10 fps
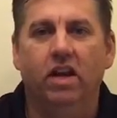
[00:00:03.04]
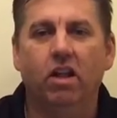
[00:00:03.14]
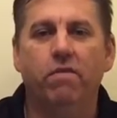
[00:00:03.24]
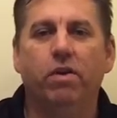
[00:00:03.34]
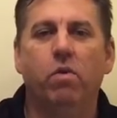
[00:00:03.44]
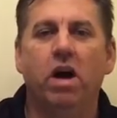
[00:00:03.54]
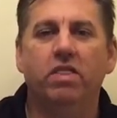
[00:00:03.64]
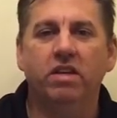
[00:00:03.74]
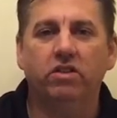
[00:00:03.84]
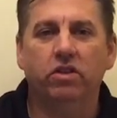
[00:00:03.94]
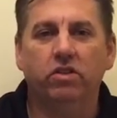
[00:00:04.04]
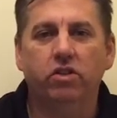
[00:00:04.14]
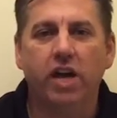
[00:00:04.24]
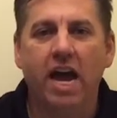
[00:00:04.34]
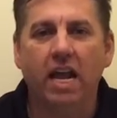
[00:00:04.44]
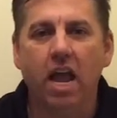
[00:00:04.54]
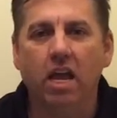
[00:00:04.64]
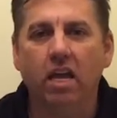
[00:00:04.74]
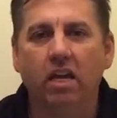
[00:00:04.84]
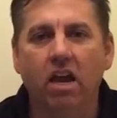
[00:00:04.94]
Hello everyone, this is Chad
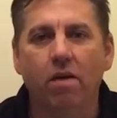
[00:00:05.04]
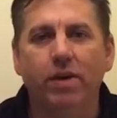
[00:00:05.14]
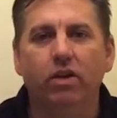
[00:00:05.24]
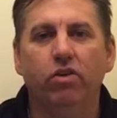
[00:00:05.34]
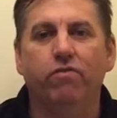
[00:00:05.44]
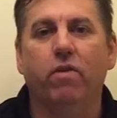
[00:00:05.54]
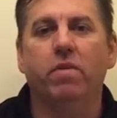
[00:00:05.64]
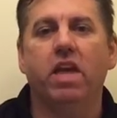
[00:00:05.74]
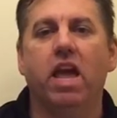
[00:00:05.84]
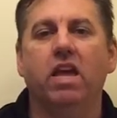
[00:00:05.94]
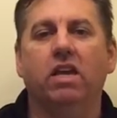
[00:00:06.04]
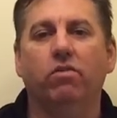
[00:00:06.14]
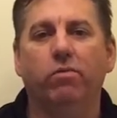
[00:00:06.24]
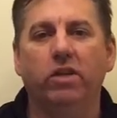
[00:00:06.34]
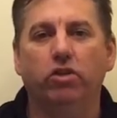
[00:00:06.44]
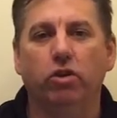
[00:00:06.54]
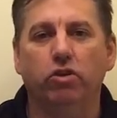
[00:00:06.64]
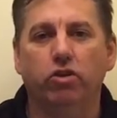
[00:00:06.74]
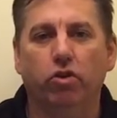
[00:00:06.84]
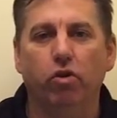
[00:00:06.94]
Aiken coming to you from the Aiken
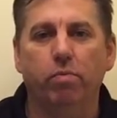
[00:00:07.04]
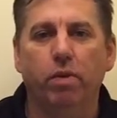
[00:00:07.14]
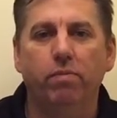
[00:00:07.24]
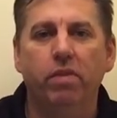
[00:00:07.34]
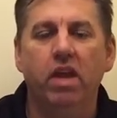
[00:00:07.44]
Research Group.